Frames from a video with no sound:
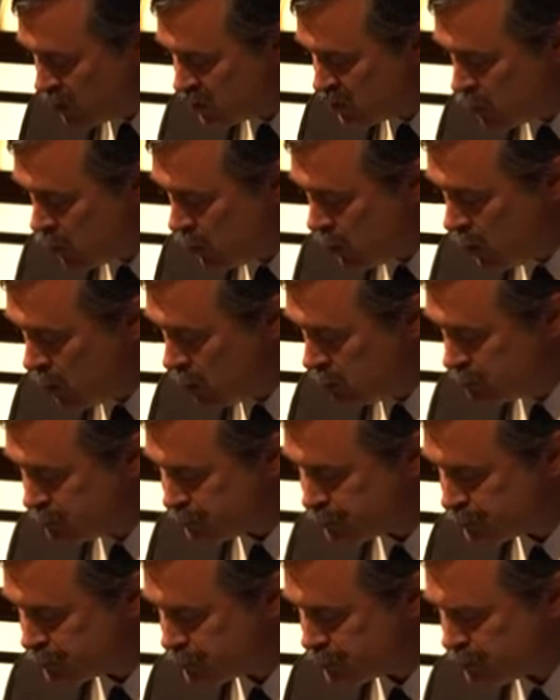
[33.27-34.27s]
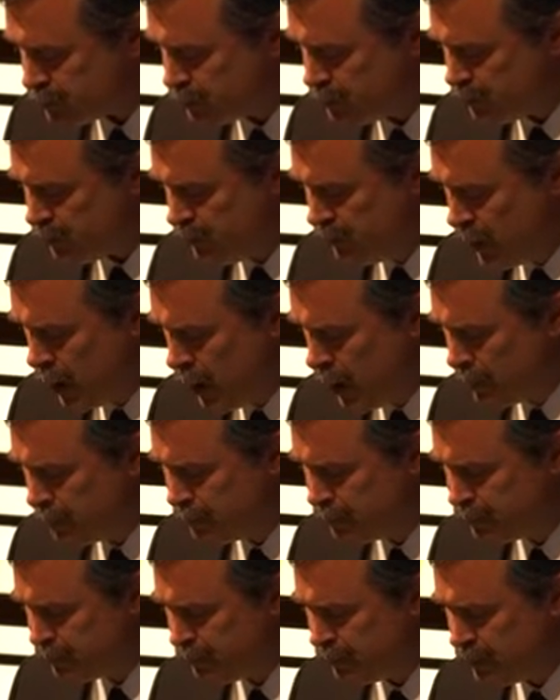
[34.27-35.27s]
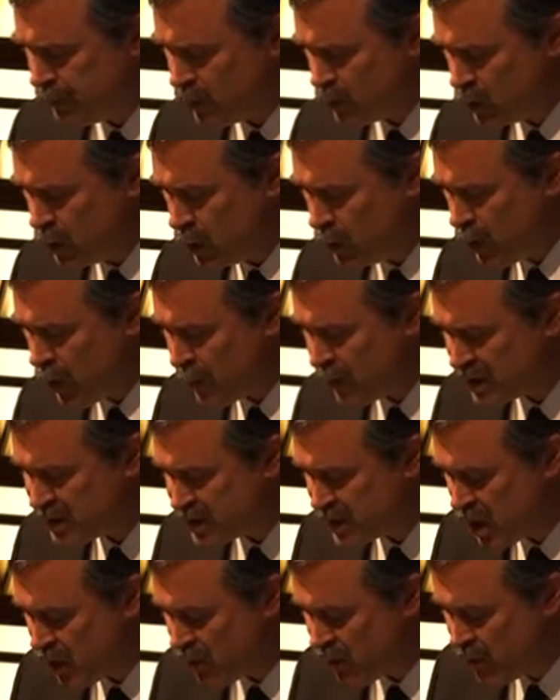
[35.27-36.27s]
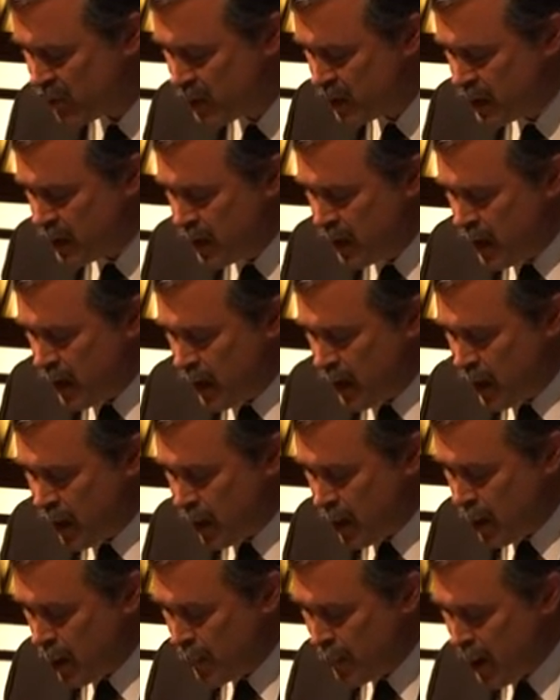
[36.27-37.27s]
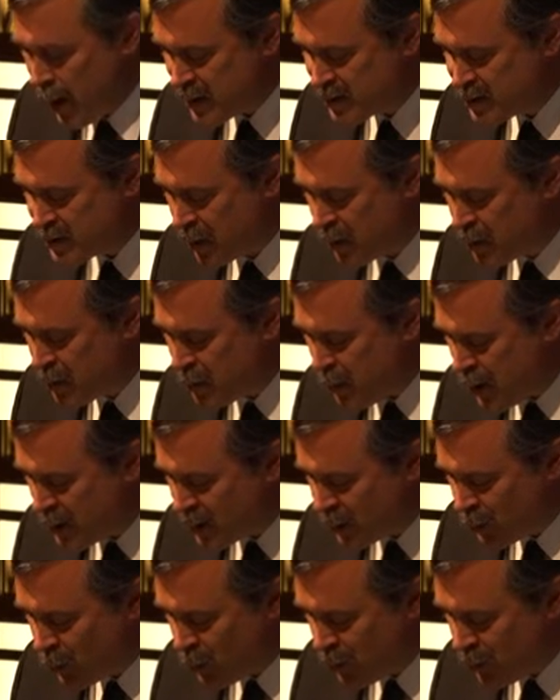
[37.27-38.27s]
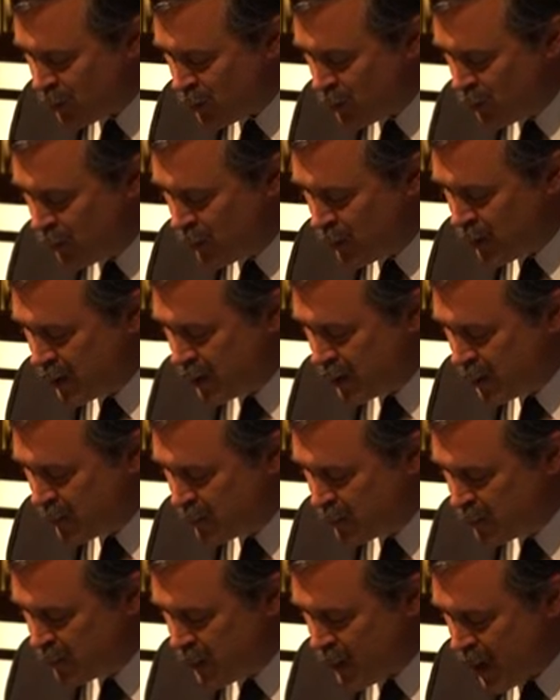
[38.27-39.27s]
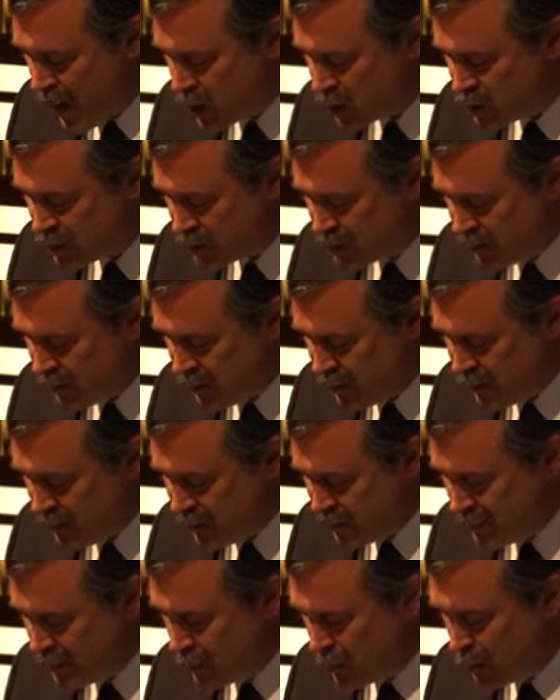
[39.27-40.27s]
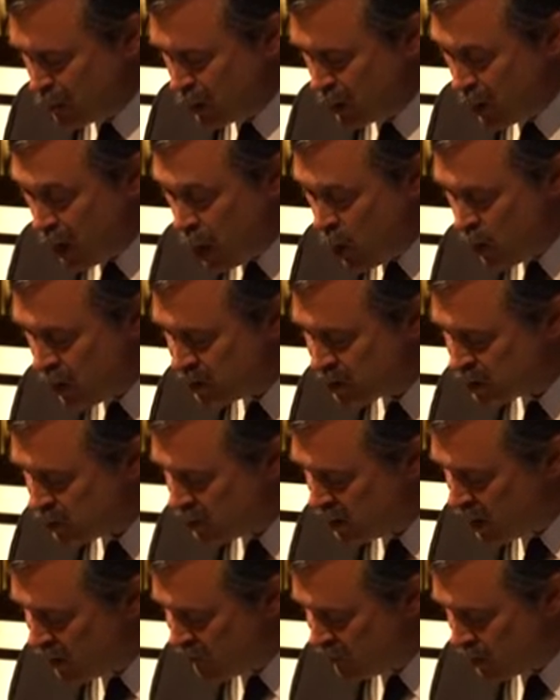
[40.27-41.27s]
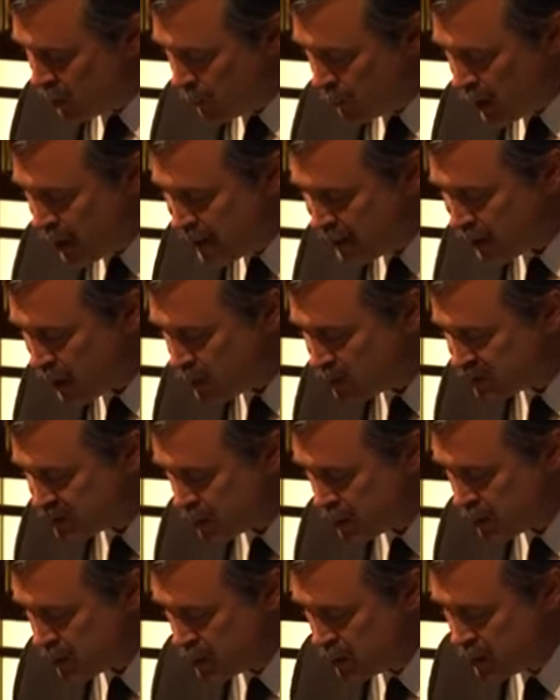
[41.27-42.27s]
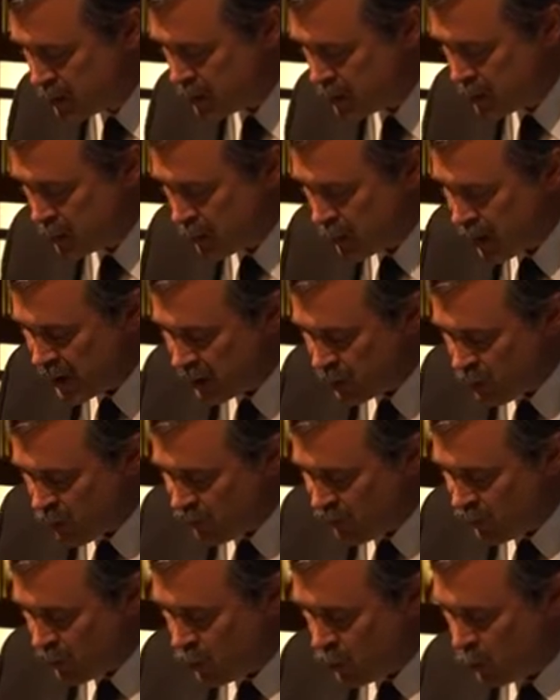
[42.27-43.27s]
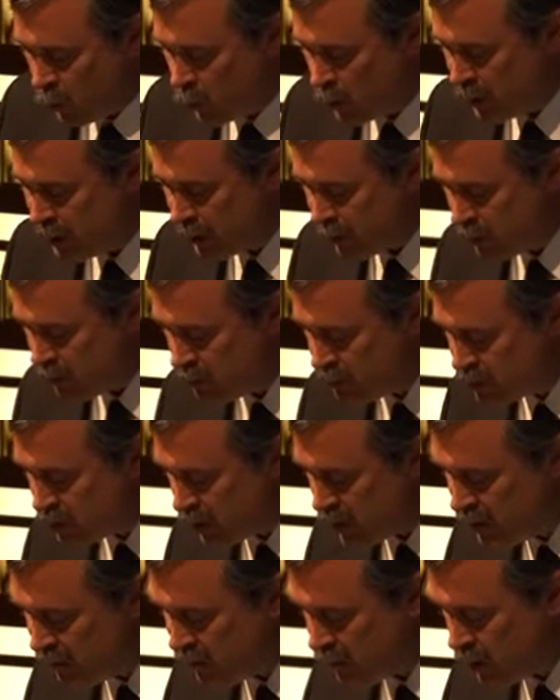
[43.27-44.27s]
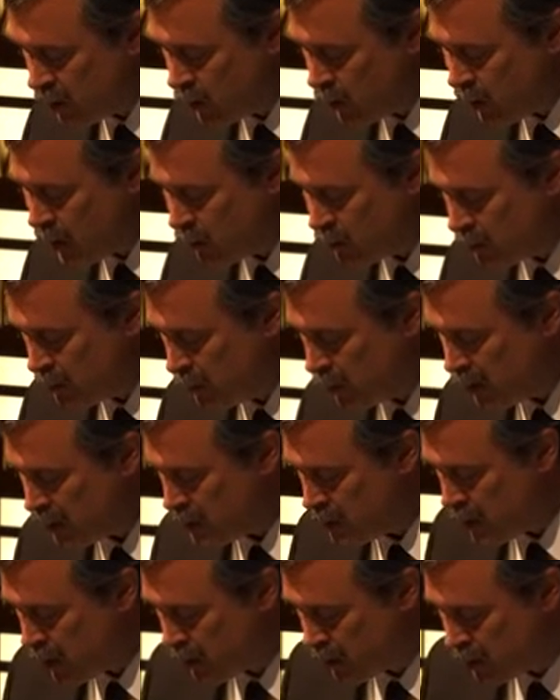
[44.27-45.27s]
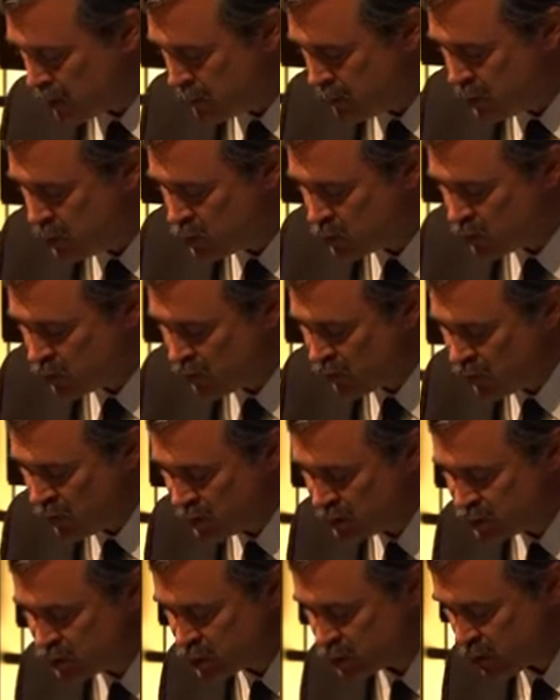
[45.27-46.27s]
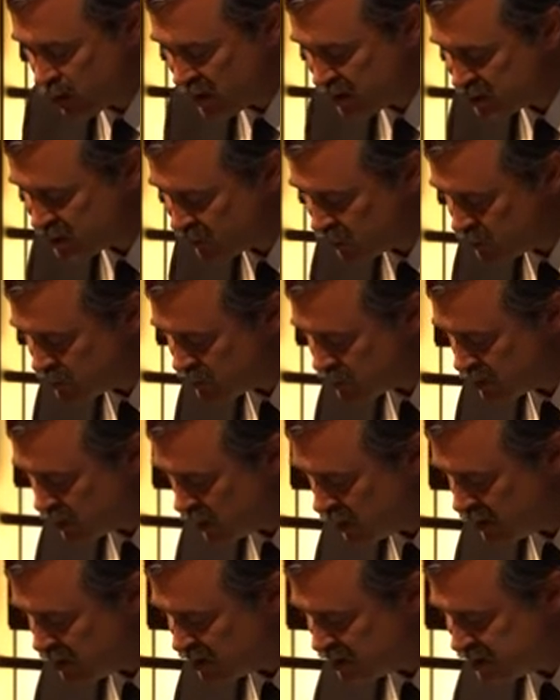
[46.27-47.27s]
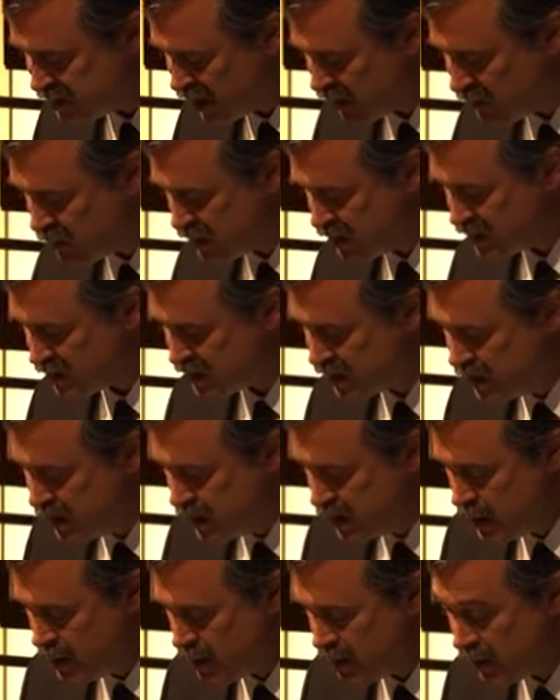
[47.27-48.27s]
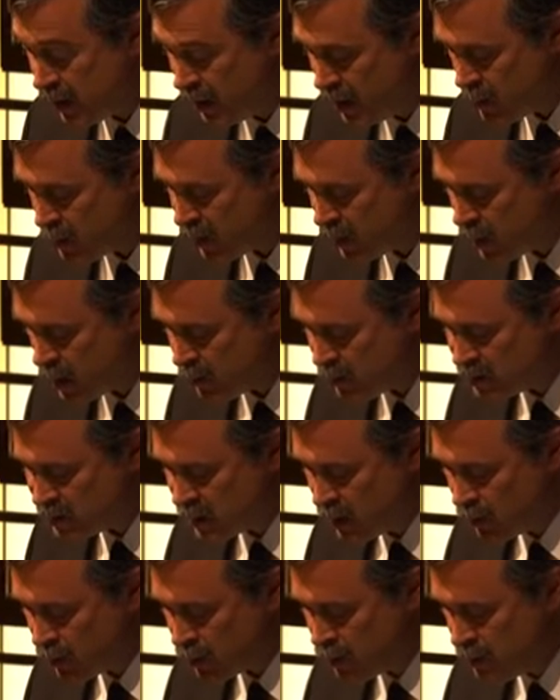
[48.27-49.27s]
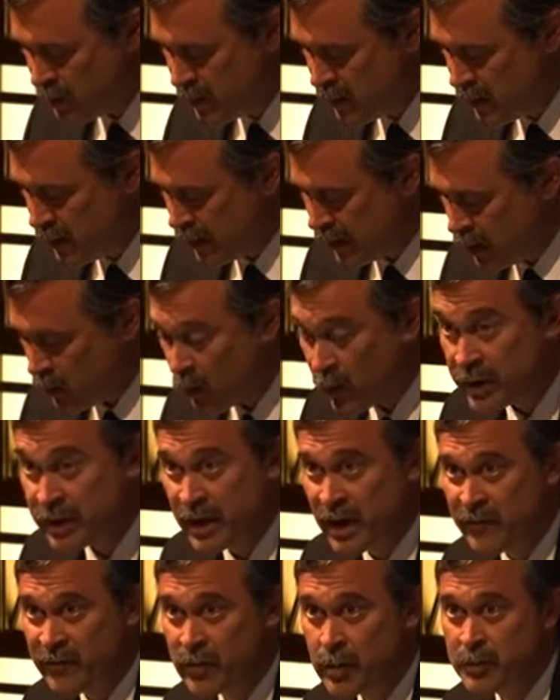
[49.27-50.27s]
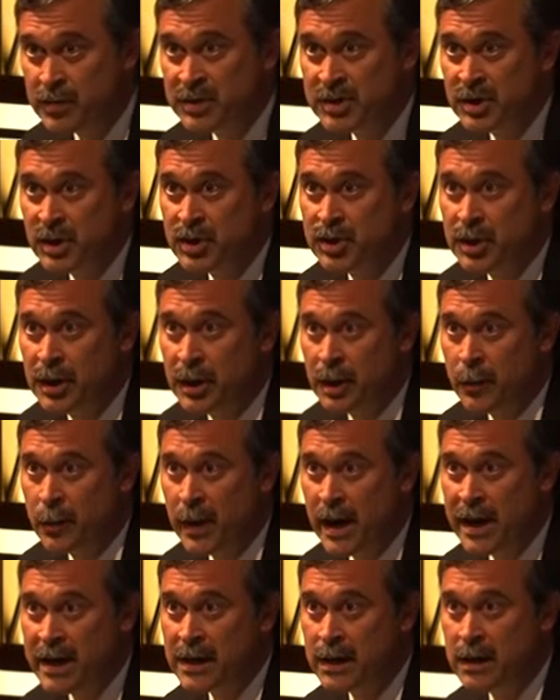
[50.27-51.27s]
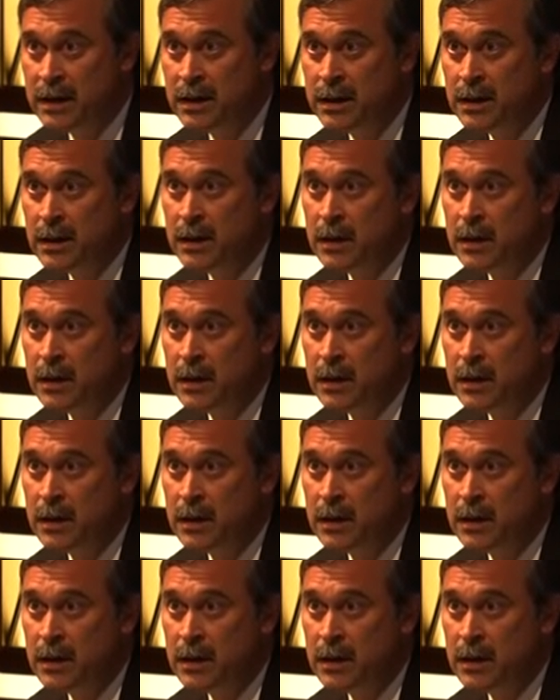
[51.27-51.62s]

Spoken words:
as well. A little about myself. I started my career actually below entry level at a bank. I was a microfilm reader trying to figure out money market mutual fund transfers in the late 70s. Then I became a teller. I worked at every position in a bank,